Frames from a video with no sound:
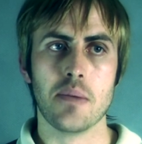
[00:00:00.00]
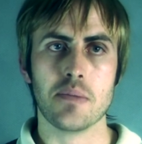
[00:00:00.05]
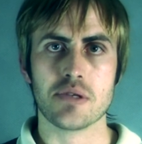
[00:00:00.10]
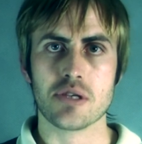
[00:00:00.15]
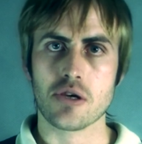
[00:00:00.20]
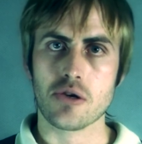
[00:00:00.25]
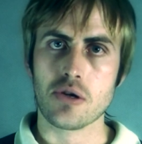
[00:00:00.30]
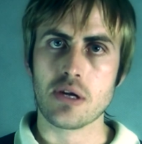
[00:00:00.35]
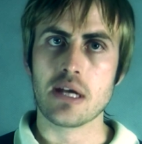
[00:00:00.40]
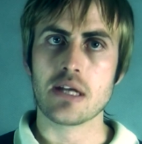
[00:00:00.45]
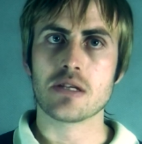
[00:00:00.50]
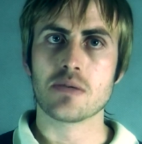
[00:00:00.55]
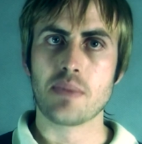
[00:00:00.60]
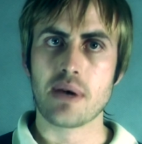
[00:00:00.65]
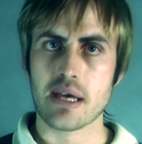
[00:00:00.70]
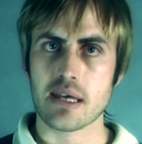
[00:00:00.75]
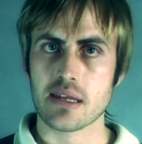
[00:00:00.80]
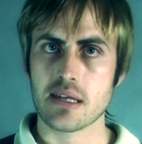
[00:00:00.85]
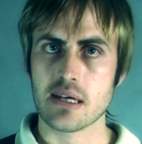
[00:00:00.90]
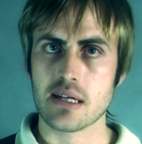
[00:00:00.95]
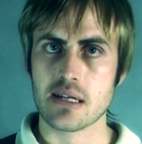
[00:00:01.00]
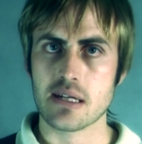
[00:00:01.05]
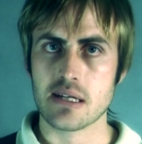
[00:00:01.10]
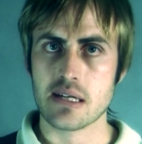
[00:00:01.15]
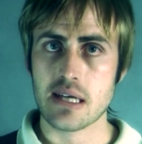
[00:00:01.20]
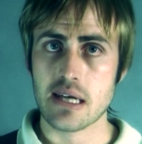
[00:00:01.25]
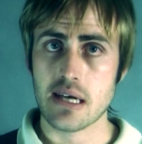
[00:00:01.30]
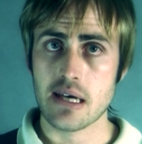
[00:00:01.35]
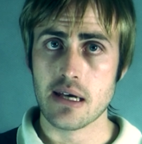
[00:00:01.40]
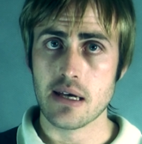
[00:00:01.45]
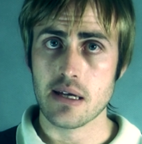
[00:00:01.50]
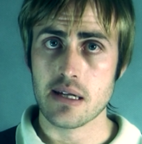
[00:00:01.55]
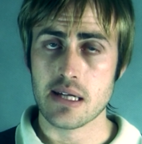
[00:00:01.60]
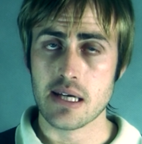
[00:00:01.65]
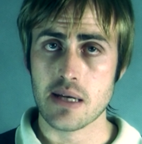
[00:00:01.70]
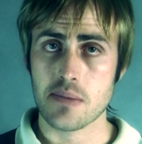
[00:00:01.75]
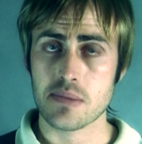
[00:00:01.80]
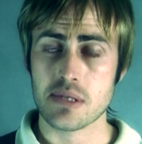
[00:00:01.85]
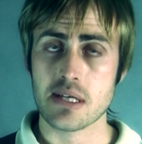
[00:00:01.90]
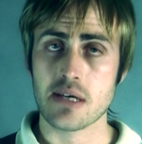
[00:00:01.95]
So you need to make the
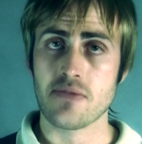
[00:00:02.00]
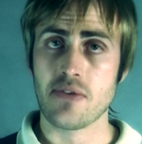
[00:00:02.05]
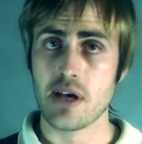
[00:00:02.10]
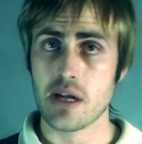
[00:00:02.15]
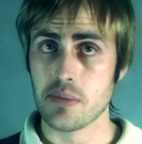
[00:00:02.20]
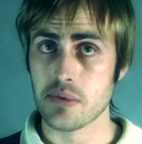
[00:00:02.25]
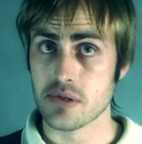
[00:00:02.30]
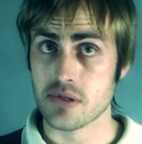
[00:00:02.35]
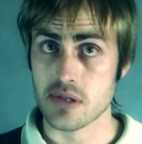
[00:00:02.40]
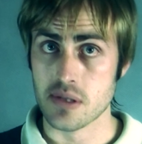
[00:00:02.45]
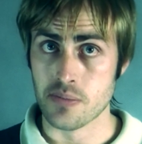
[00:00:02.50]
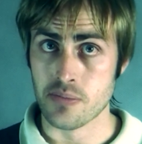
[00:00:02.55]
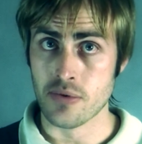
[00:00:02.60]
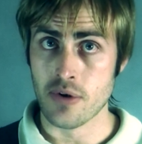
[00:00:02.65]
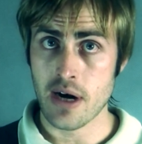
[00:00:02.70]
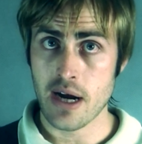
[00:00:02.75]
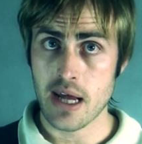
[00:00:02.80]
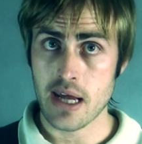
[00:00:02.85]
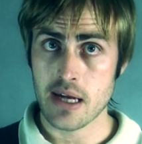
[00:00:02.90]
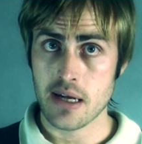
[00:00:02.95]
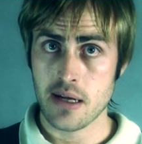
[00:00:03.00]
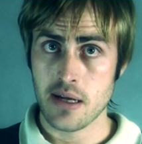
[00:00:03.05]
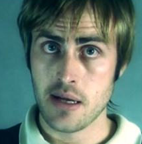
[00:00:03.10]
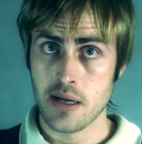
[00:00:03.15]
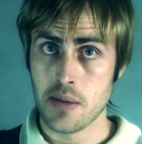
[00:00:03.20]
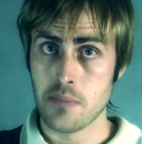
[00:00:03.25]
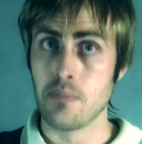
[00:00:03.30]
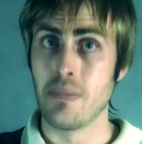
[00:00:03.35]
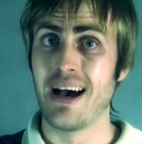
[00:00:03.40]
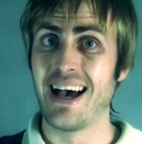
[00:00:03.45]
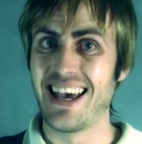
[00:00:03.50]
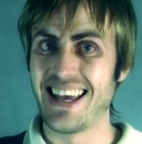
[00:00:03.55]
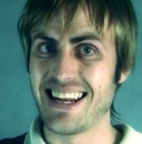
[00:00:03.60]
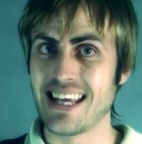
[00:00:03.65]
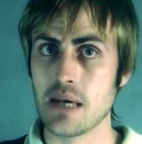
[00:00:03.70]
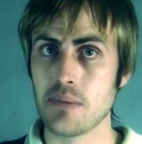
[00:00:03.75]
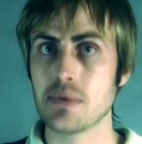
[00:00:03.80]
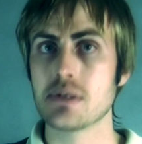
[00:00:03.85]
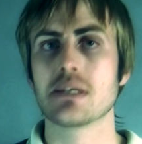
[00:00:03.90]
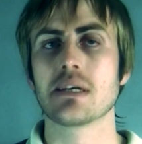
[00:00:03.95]
DMT available to the brain by
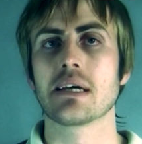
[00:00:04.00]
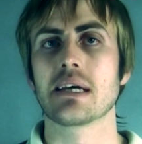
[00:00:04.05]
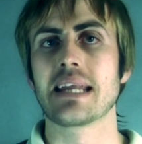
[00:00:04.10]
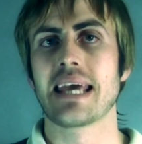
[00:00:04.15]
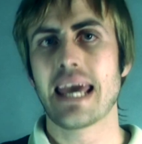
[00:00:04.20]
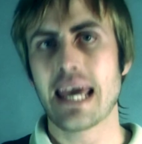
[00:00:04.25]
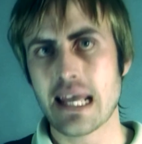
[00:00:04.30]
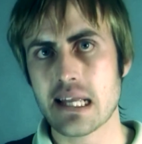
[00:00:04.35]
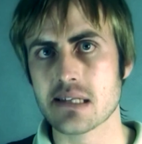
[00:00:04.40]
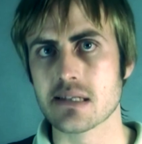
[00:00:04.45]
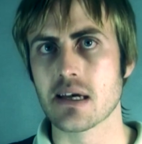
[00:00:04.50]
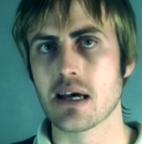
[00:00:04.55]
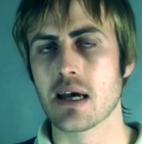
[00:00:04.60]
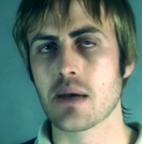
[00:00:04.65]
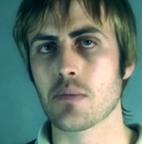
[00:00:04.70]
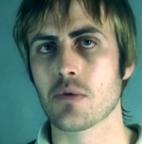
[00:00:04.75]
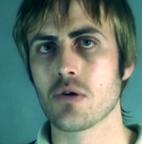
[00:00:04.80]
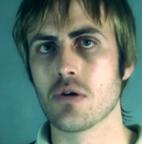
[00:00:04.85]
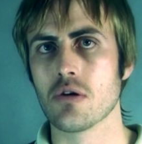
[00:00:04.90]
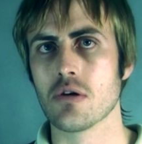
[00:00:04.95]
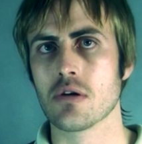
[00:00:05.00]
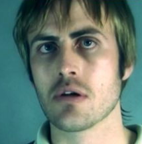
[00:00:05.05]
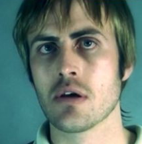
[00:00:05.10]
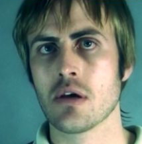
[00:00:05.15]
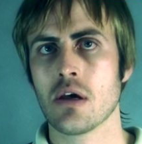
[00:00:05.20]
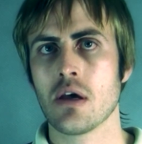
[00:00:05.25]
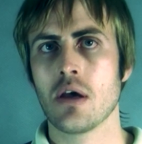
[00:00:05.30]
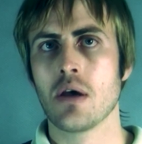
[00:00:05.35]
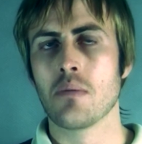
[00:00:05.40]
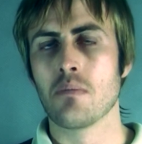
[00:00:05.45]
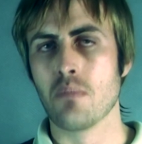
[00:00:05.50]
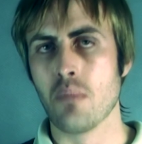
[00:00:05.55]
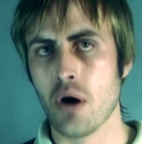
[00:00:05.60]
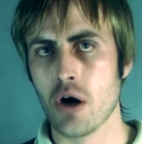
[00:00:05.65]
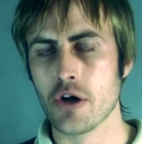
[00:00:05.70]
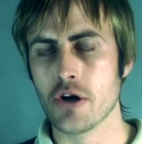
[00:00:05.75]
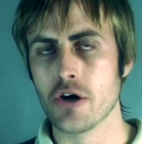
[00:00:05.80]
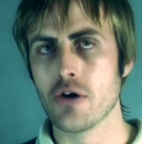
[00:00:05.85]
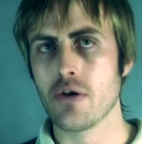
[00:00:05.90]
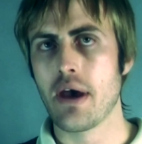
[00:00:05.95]
inhibiting an enzyme called
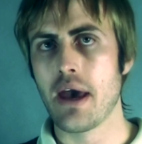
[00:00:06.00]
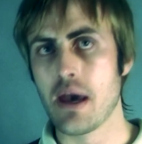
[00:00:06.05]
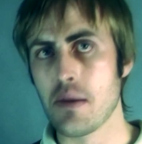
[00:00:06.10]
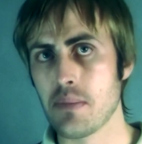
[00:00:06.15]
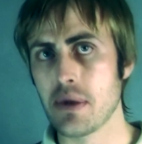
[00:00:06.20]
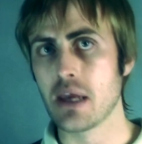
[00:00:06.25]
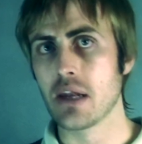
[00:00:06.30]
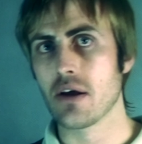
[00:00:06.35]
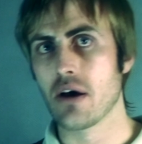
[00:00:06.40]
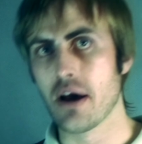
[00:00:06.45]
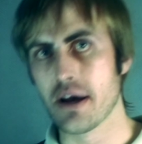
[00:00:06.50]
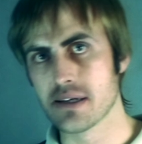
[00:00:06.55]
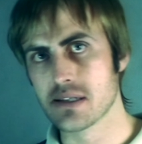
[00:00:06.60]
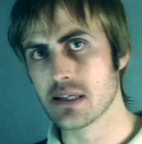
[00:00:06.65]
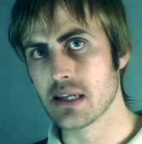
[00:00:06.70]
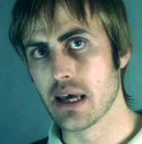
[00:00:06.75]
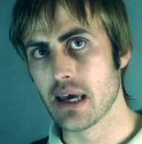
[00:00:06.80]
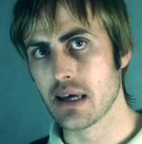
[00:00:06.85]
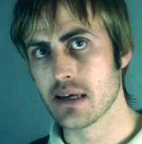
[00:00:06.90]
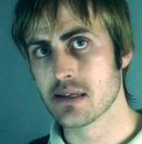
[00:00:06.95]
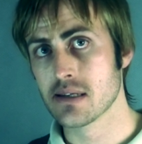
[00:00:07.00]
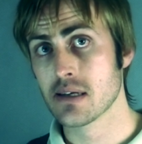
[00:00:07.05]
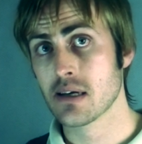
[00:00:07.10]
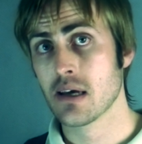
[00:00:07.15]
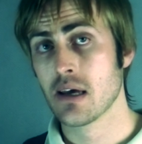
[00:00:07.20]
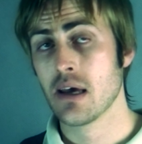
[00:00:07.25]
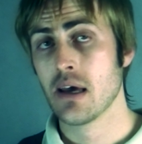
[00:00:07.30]
monoamine oxidase.